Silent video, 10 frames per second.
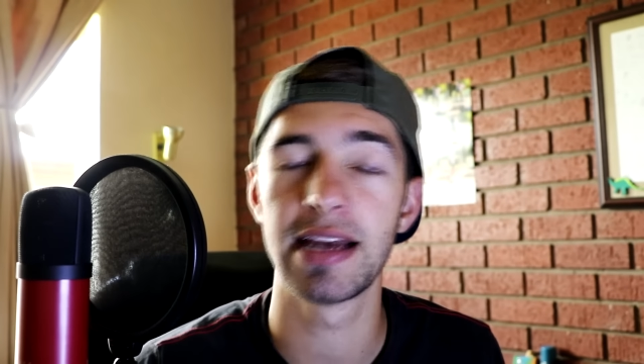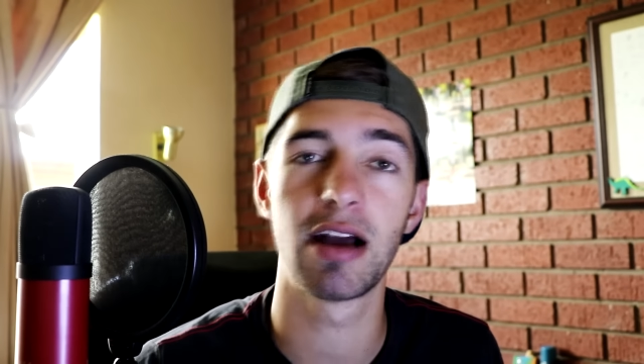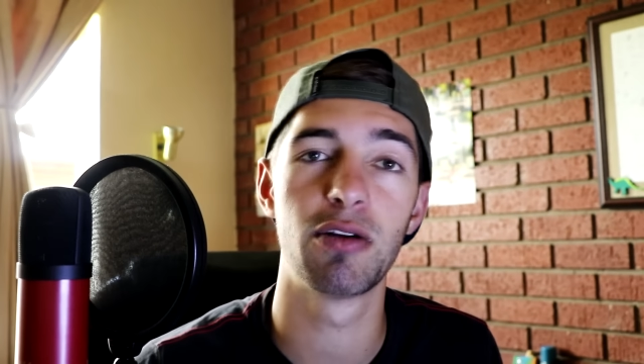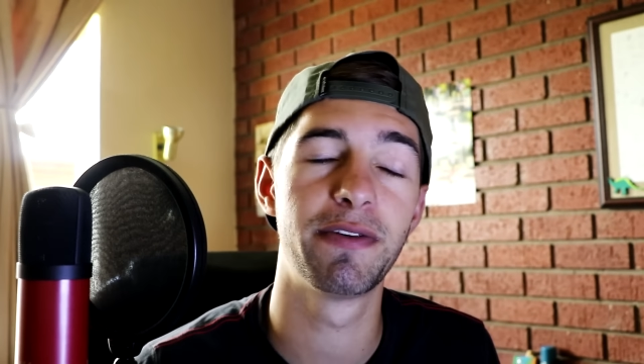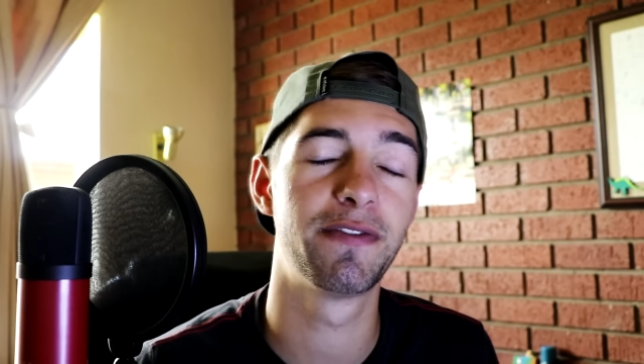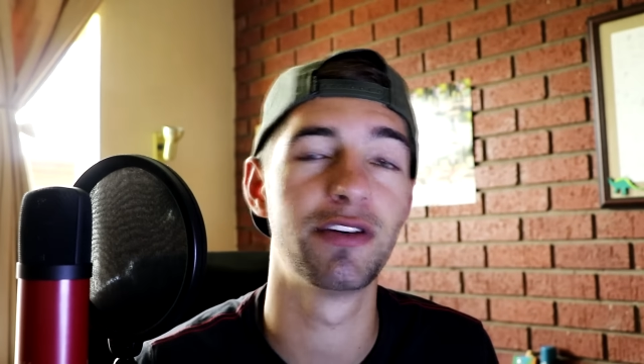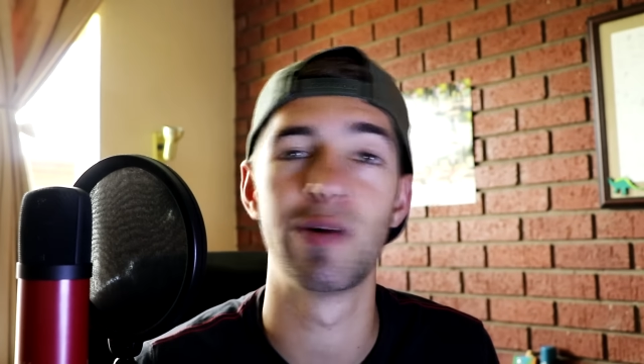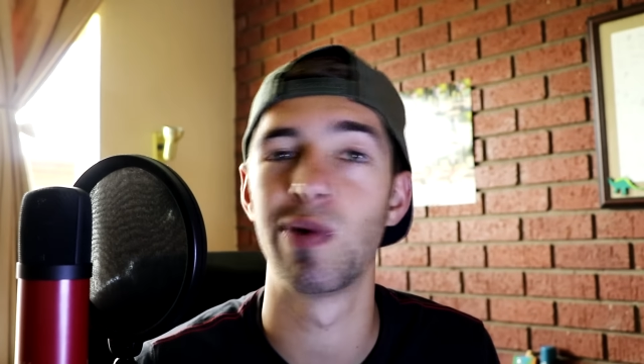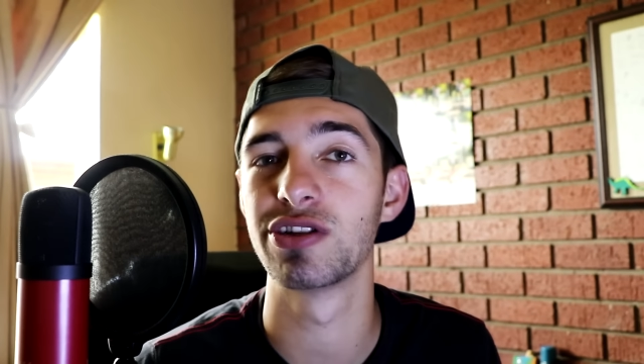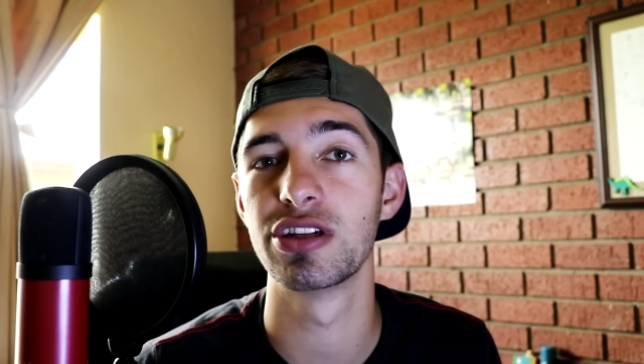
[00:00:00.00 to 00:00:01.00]
I would prefer don't
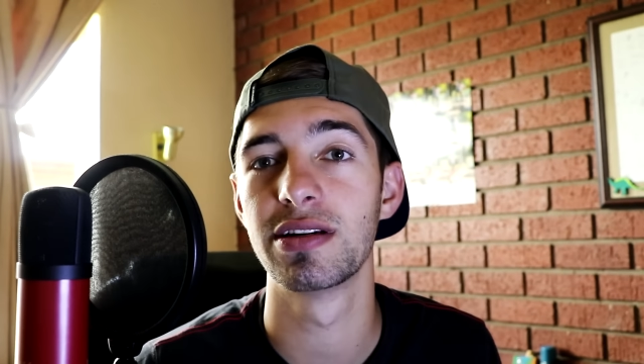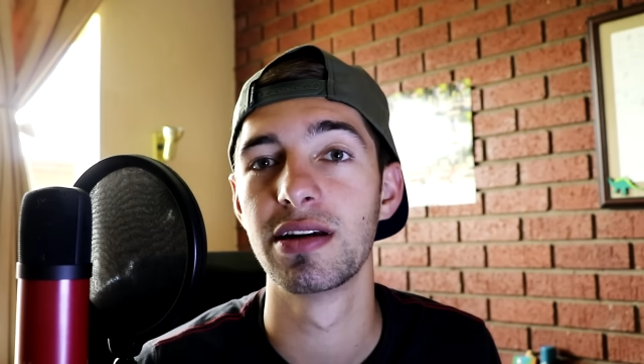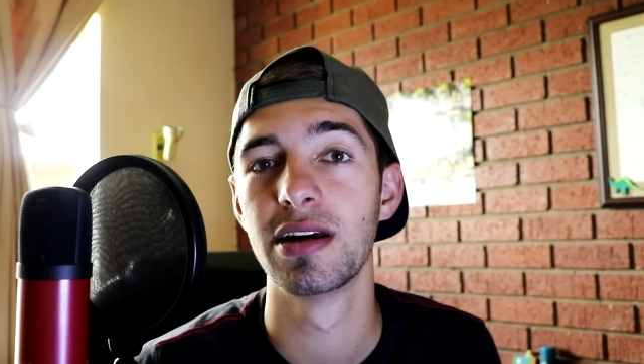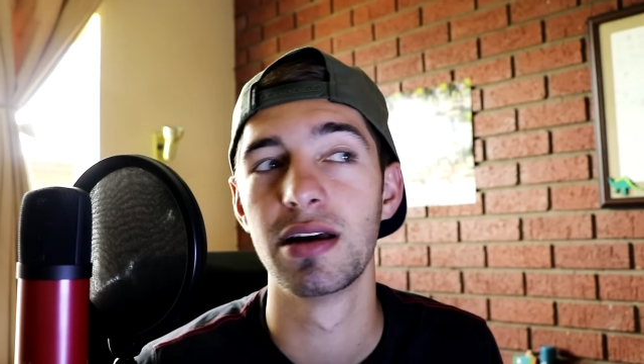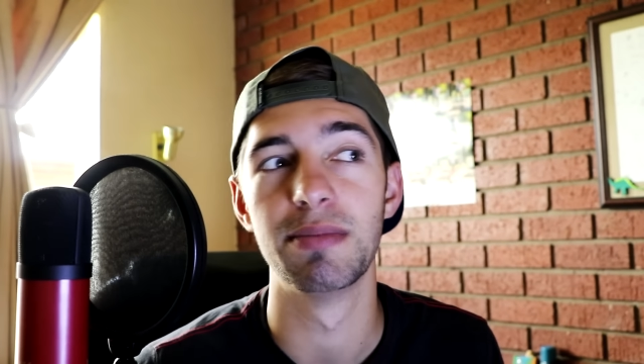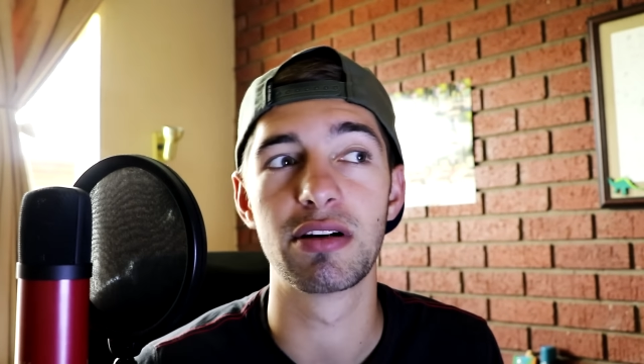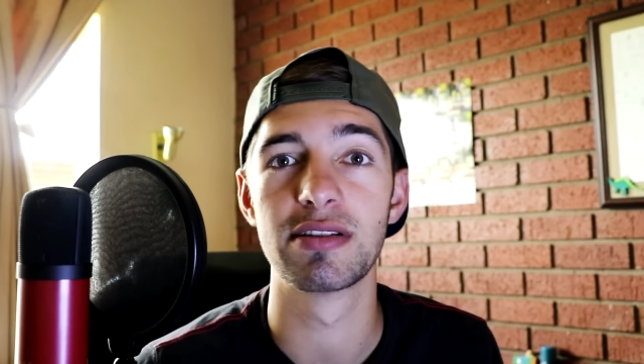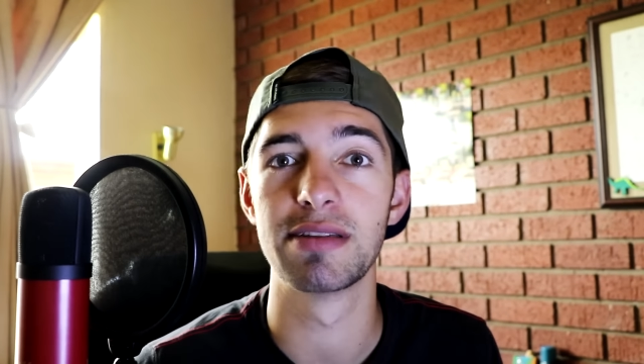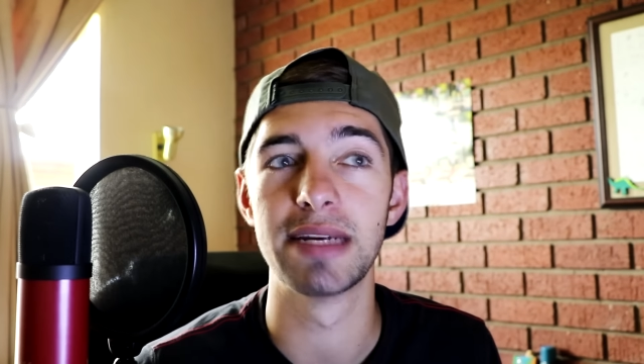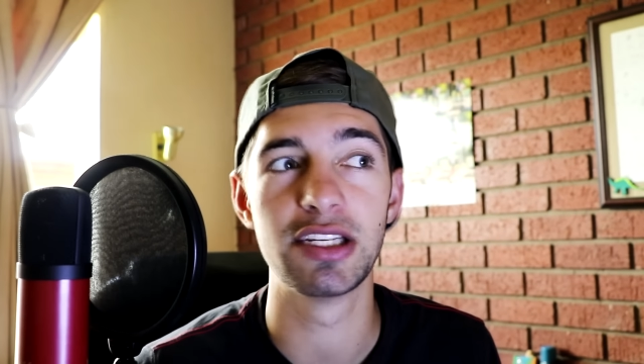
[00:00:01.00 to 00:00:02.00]
watch it, because
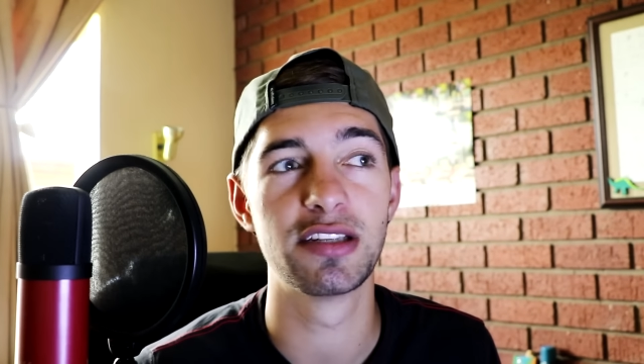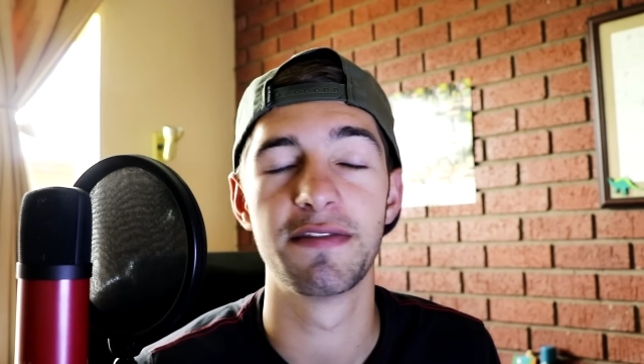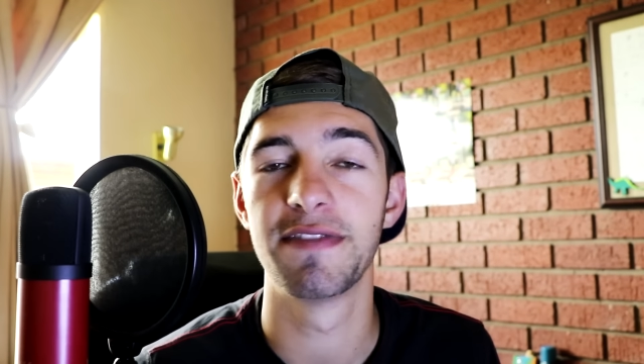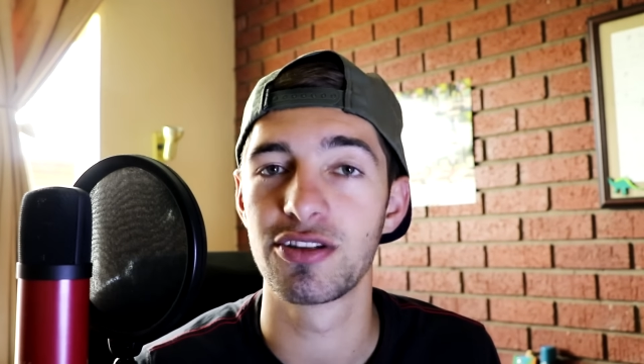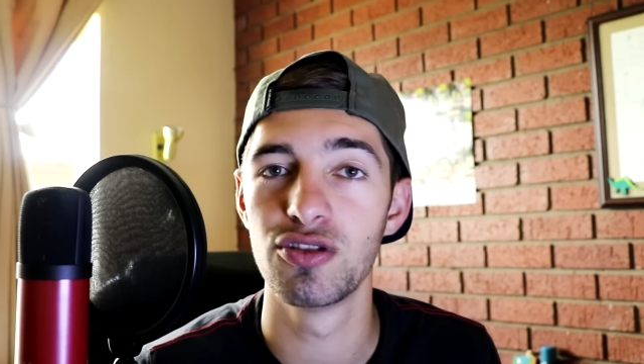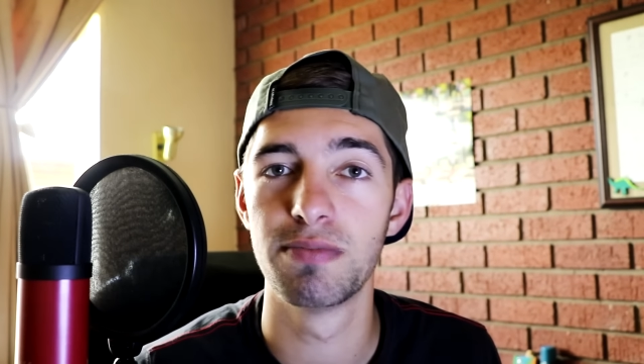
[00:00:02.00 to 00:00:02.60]
it may just affect you.